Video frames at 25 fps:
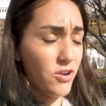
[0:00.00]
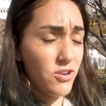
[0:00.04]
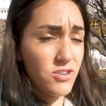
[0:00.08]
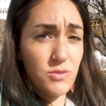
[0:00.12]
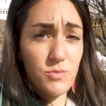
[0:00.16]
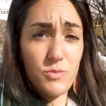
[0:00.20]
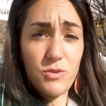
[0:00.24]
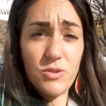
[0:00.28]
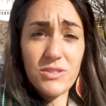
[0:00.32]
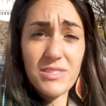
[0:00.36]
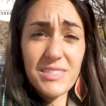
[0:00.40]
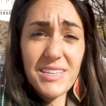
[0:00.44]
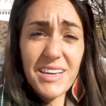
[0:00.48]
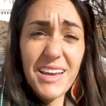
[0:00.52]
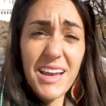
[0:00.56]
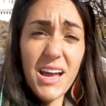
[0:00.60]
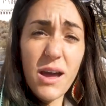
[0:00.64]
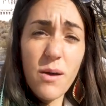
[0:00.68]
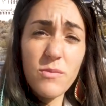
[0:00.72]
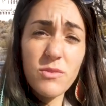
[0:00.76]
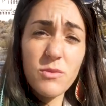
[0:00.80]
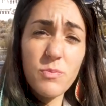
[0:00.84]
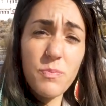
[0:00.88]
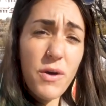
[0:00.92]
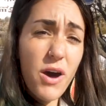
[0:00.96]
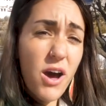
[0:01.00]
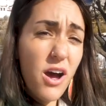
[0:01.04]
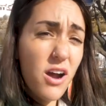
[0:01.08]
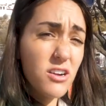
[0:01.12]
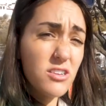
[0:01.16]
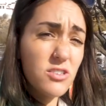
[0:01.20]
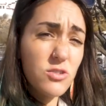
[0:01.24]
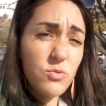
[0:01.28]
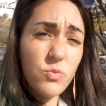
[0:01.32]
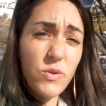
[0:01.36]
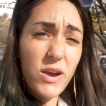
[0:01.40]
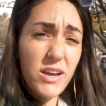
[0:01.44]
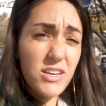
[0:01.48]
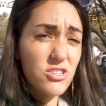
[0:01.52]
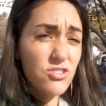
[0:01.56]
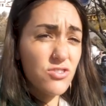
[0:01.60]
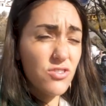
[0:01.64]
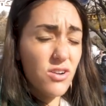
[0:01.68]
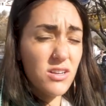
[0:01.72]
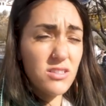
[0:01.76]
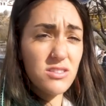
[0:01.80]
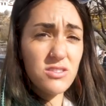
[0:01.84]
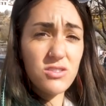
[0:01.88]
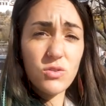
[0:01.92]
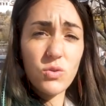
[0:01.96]
there's museums, bars,
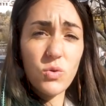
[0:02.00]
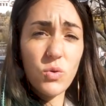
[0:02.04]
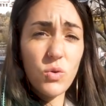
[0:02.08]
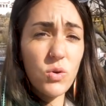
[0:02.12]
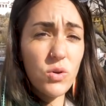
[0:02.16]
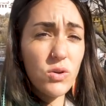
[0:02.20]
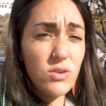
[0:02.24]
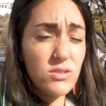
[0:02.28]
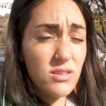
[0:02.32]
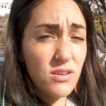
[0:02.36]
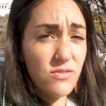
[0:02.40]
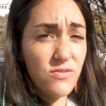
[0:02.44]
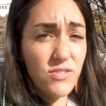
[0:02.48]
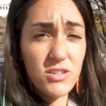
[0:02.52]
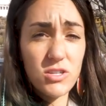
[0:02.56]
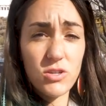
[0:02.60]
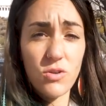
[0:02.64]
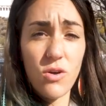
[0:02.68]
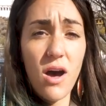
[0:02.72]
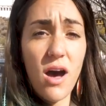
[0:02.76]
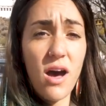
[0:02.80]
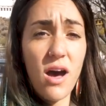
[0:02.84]
restaurants, schools, official